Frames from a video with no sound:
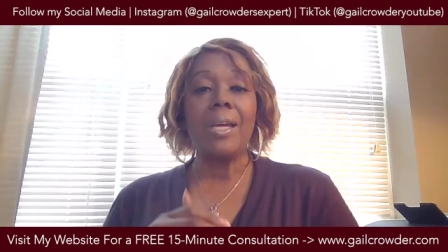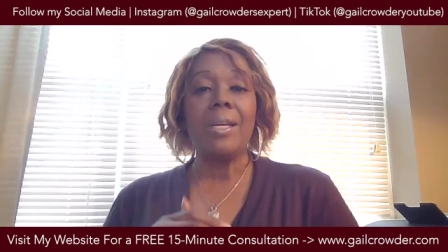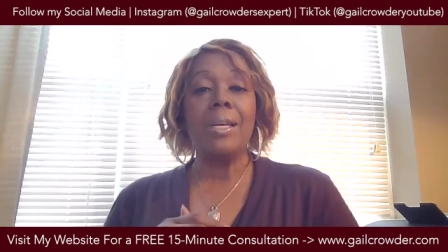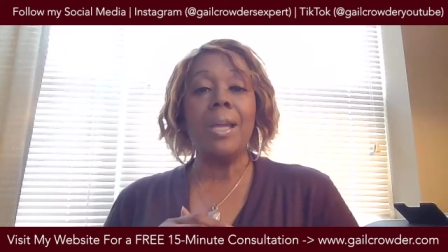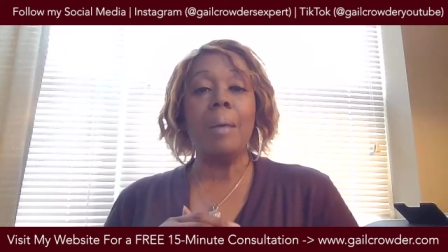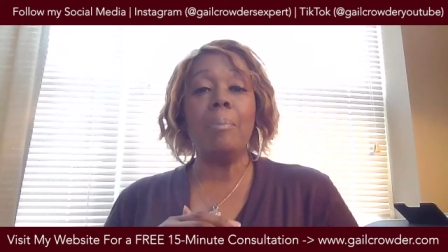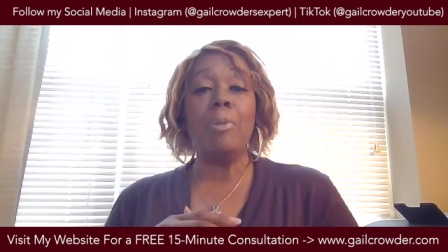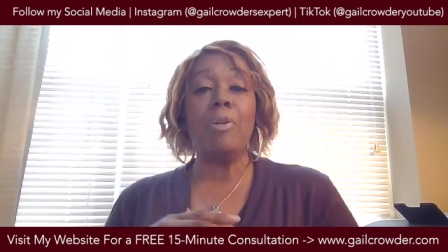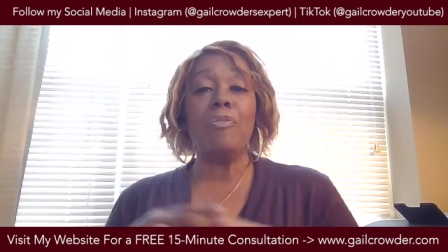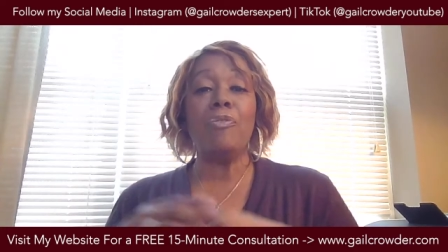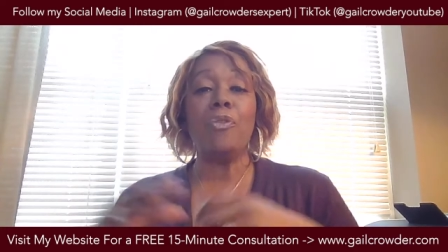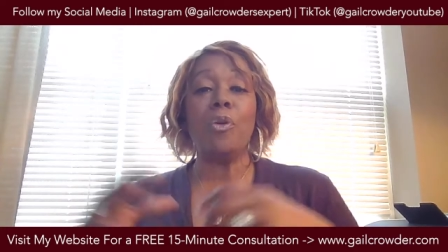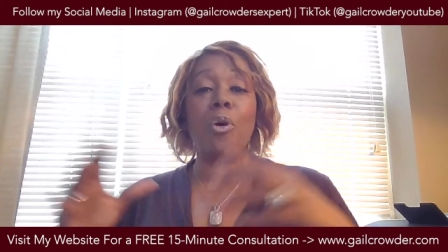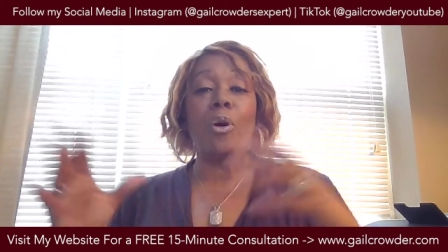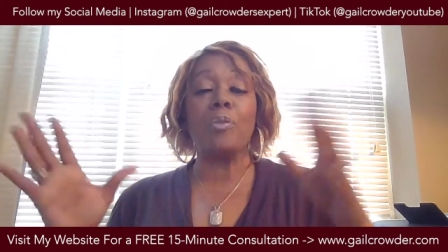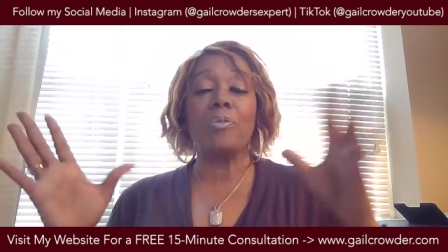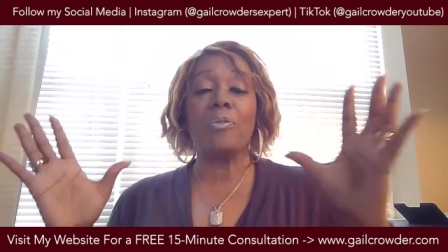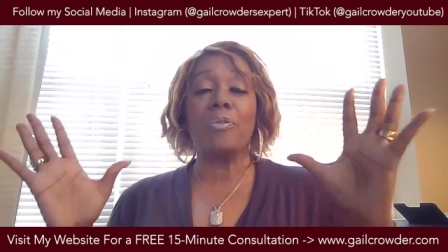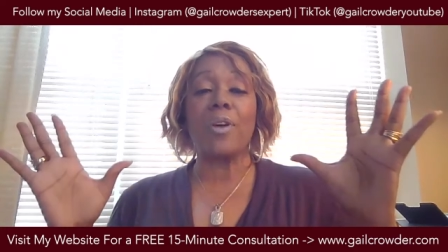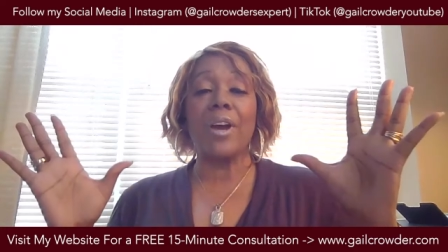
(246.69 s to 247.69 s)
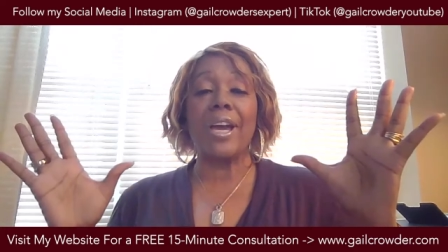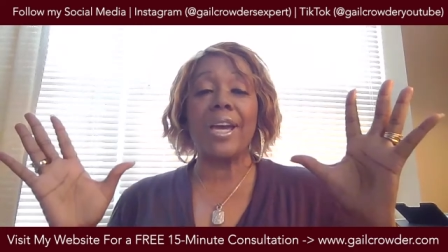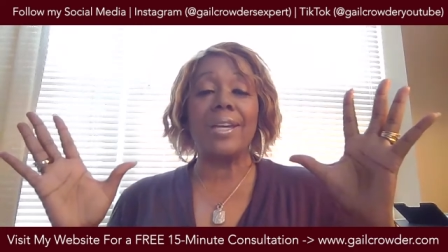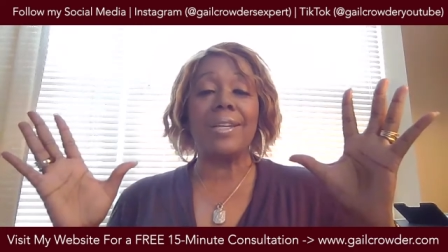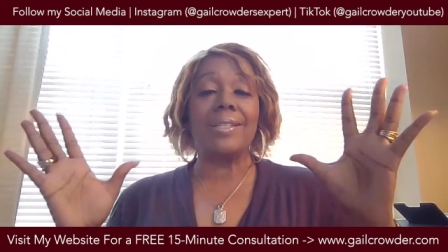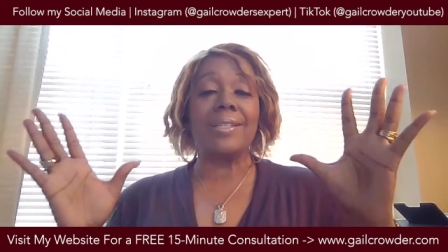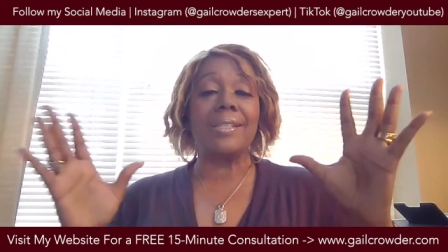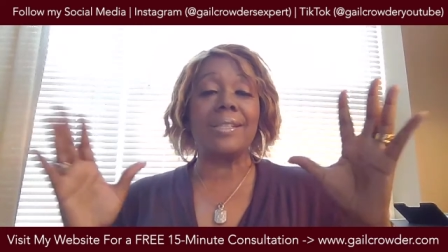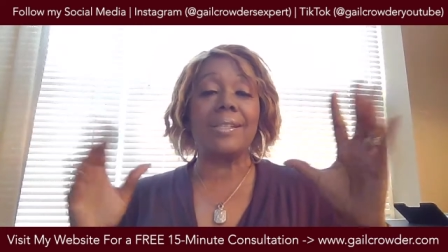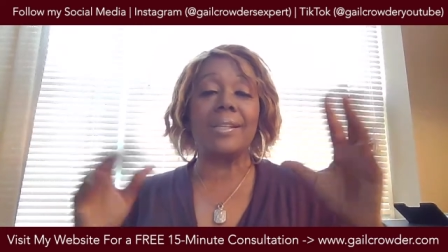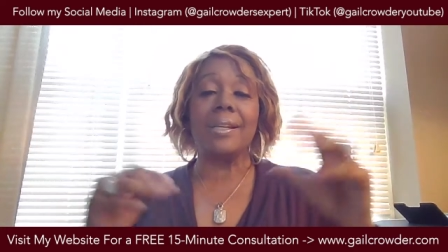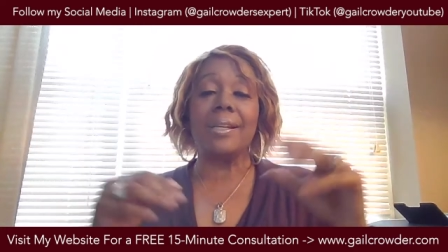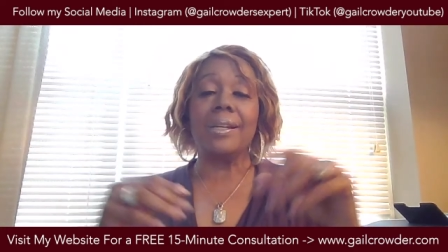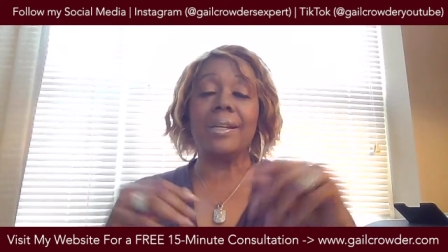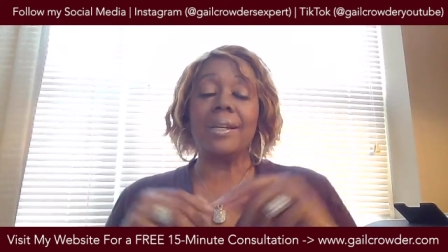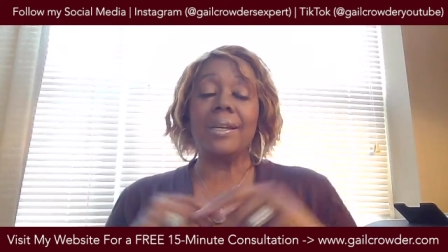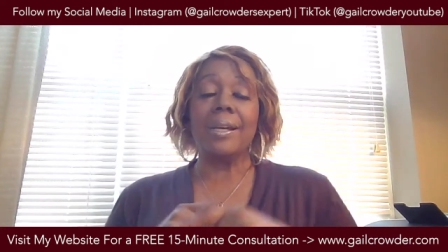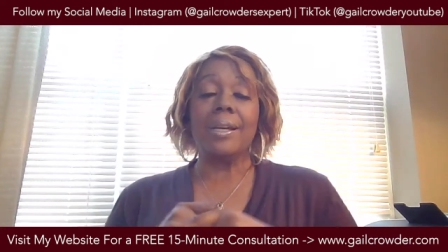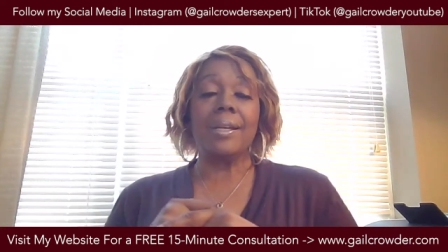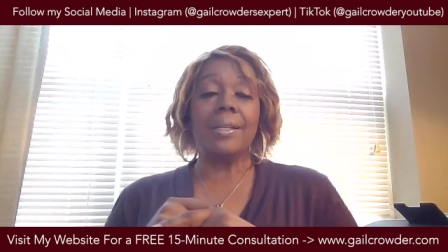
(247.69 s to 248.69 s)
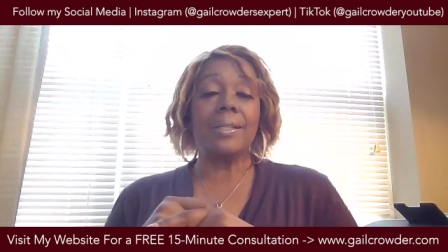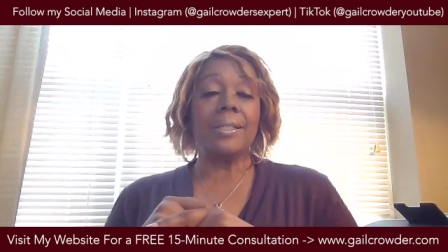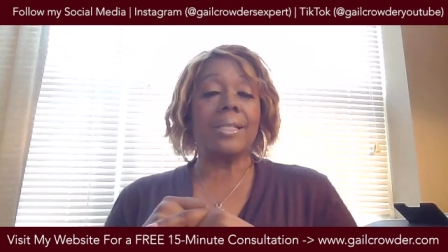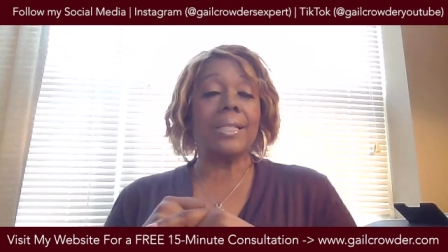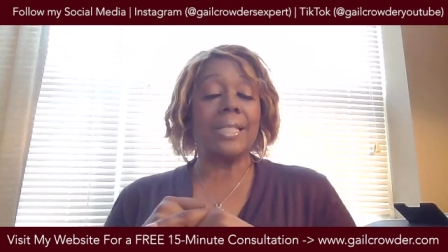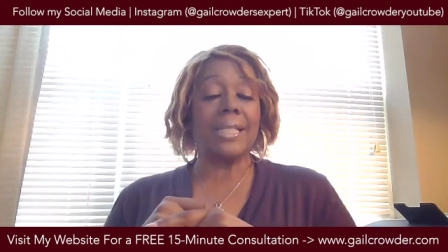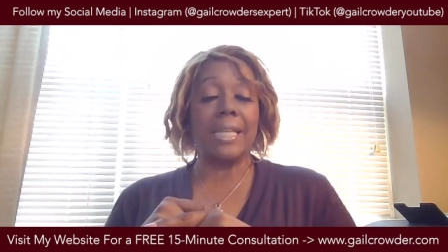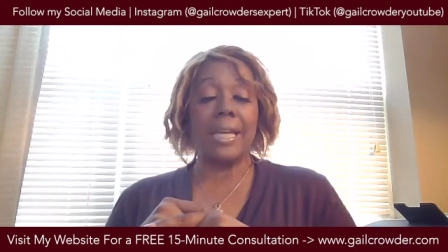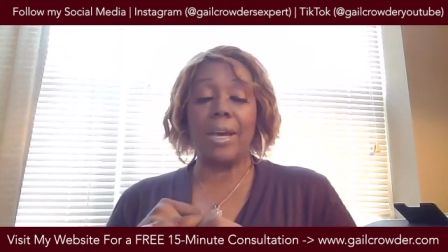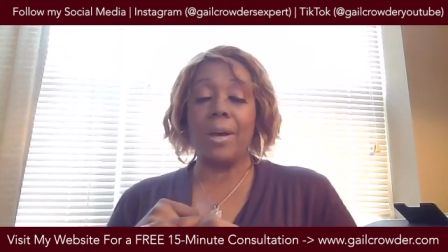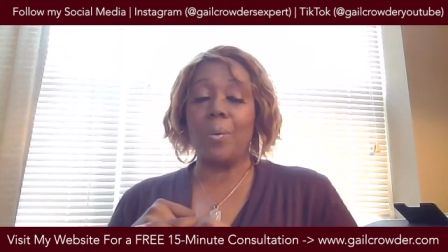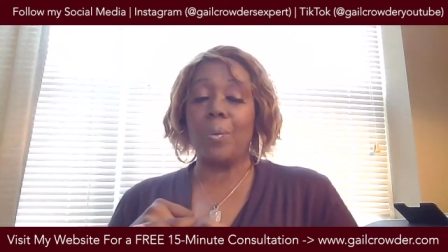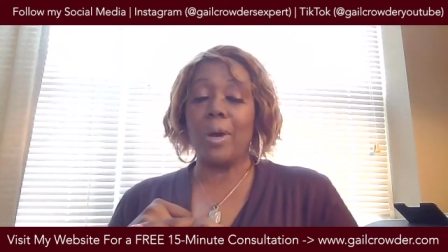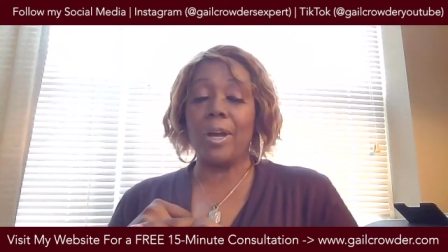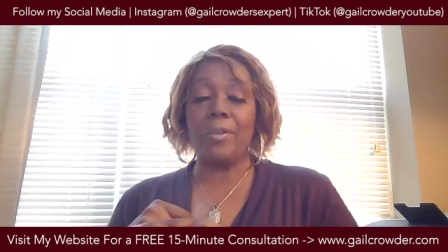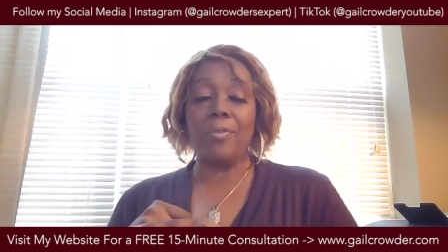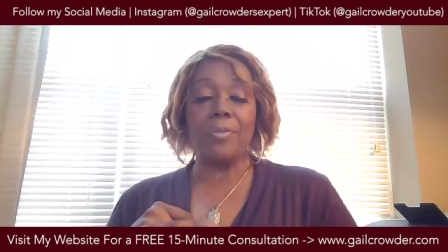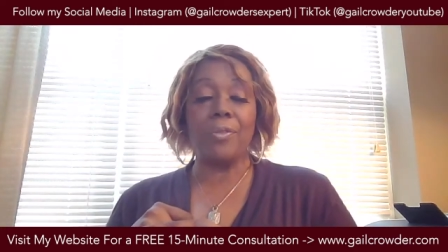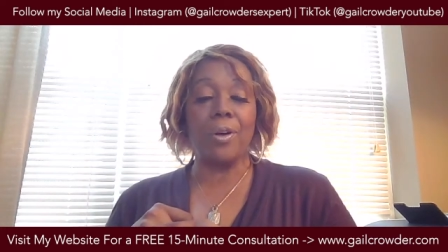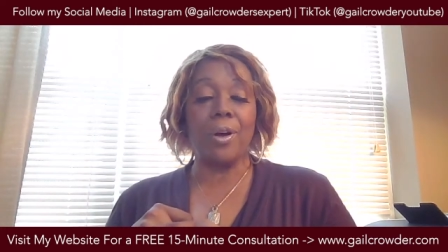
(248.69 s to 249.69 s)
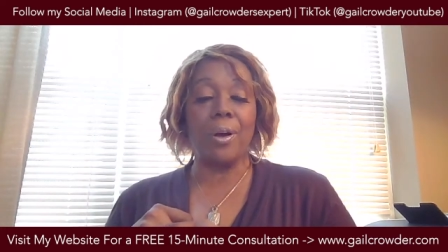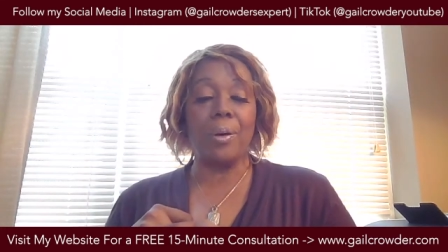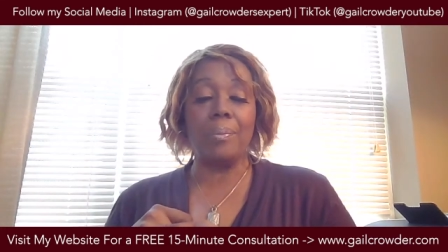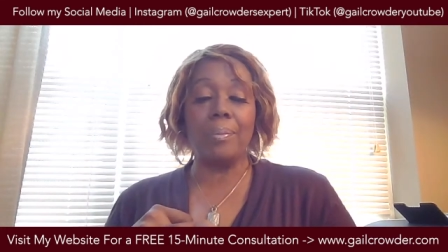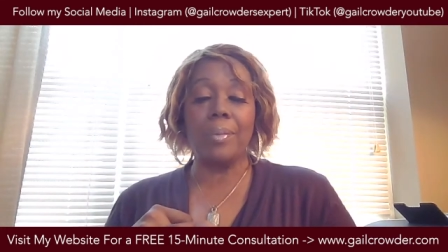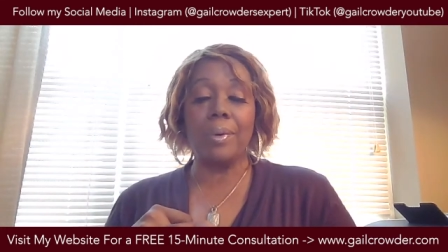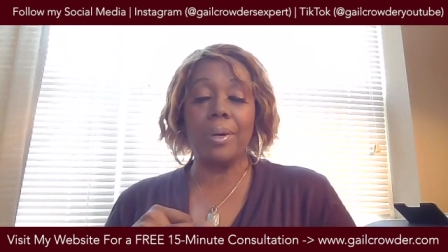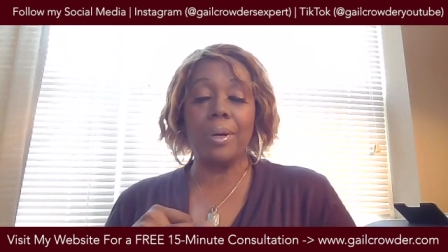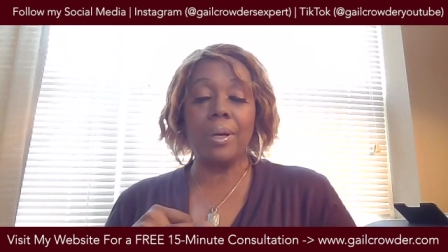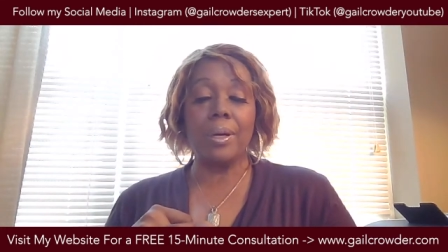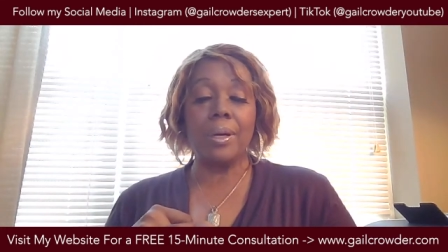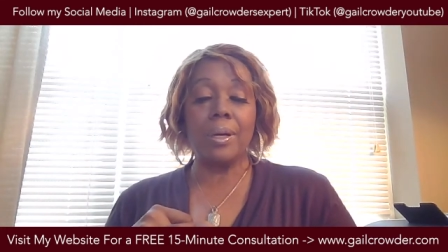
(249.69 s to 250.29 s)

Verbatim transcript: Number four phrase to stay away from